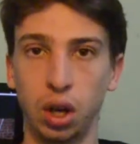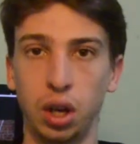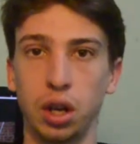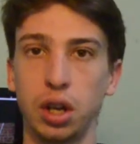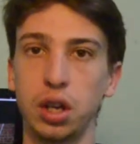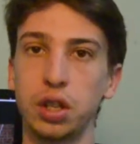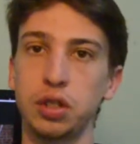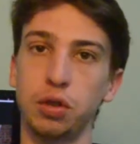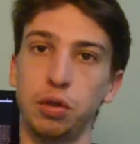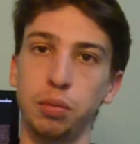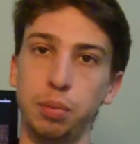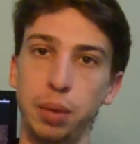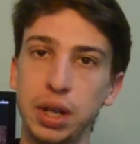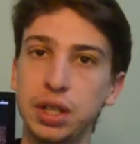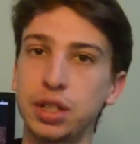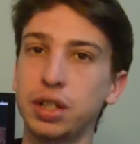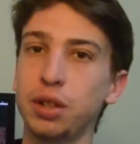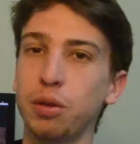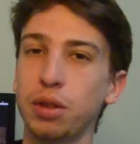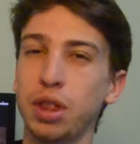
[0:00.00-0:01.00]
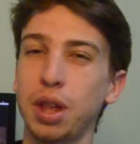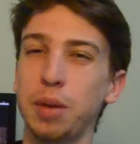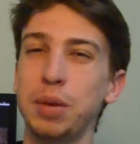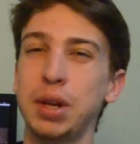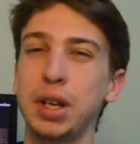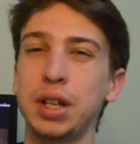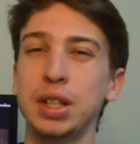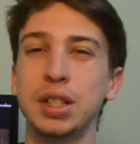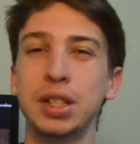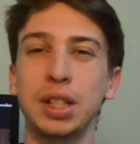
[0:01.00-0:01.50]
So basically what that
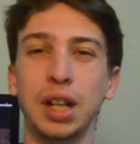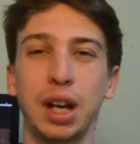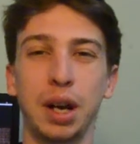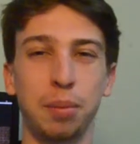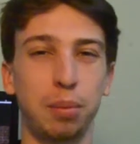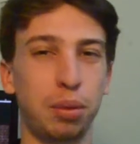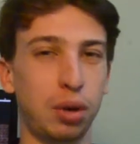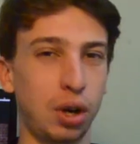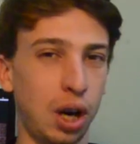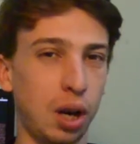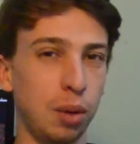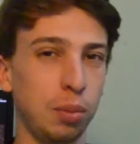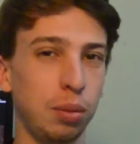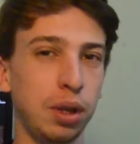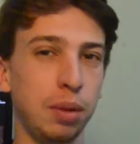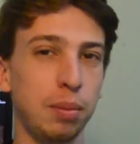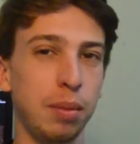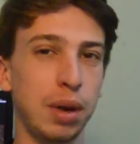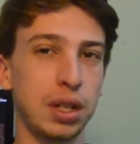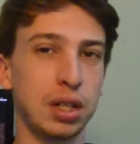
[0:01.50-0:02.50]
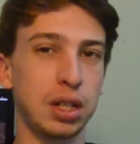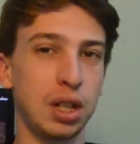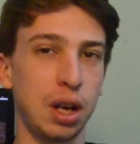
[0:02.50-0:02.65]
means is that I probably messed